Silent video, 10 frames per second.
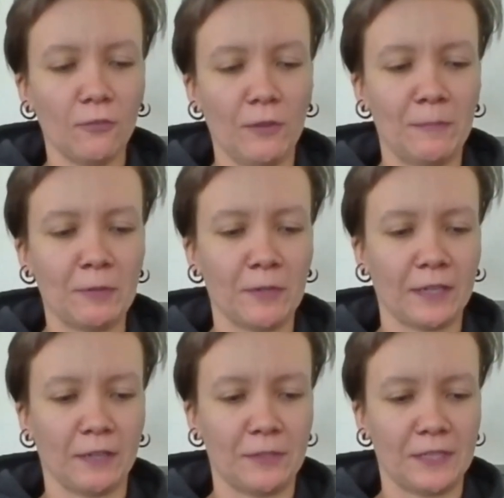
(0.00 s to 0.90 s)
we've been
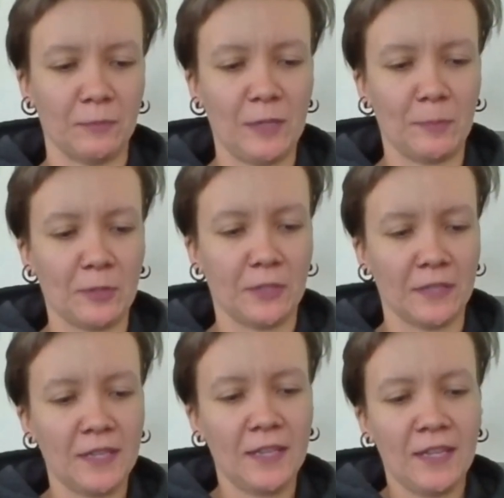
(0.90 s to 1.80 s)
working with some
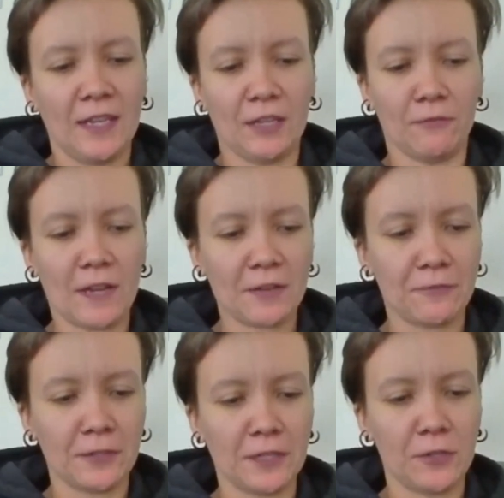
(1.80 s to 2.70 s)
people in
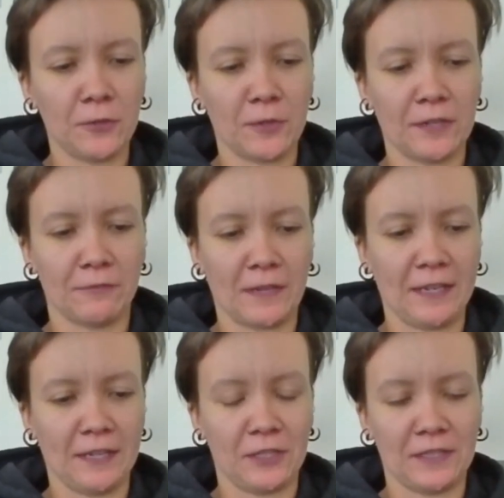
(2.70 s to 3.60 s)
Rockford who are
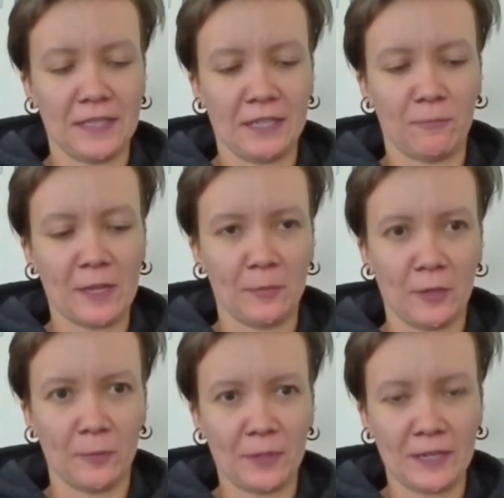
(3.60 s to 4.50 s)
fighting to save Belle
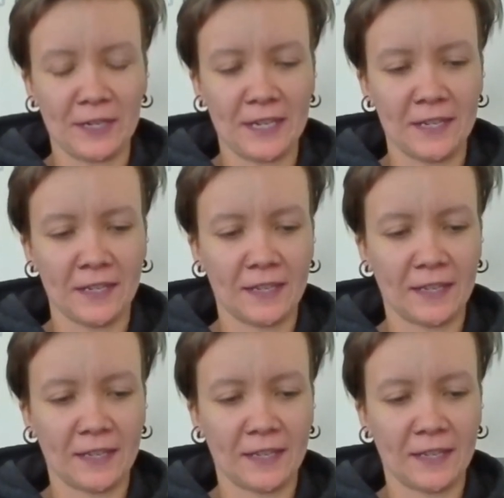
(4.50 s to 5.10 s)
Bowl Prairie,